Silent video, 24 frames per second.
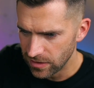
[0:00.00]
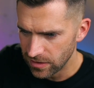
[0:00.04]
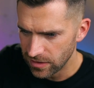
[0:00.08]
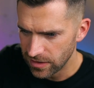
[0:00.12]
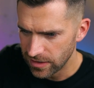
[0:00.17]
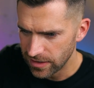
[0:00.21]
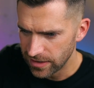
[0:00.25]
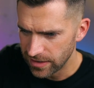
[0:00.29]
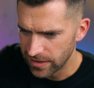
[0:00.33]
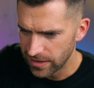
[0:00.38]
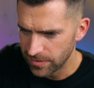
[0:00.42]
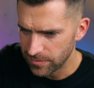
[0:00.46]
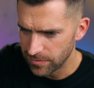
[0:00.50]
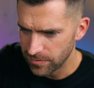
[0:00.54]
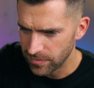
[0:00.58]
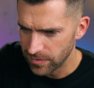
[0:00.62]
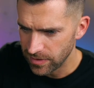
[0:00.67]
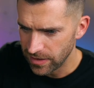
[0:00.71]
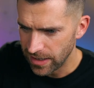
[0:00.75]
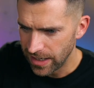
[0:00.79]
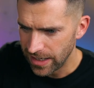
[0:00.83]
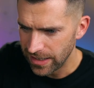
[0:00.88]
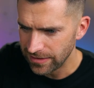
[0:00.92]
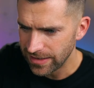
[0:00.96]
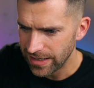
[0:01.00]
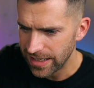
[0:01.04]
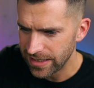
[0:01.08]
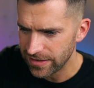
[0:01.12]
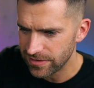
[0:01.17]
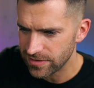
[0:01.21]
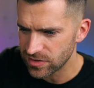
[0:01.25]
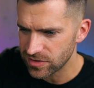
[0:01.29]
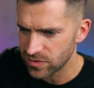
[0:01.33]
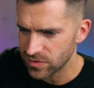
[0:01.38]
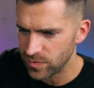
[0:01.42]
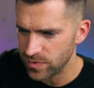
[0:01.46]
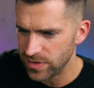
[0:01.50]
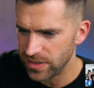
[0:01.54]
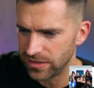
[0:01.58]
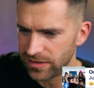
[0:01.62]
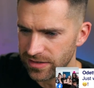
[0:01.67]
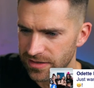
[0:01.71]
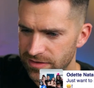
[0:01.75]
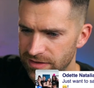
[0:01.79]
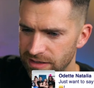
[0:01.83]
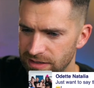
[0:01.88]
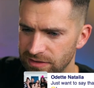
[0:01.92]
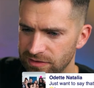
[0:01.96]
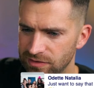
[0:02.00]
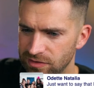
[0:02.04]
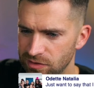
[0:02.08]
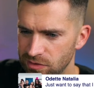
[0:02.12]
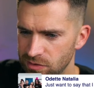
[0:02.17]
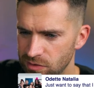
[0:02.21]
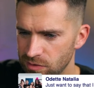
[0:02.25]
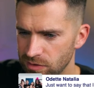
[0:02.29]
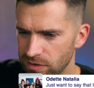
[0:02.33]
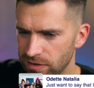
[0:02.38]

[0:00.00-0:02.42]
I like this weekly thing too,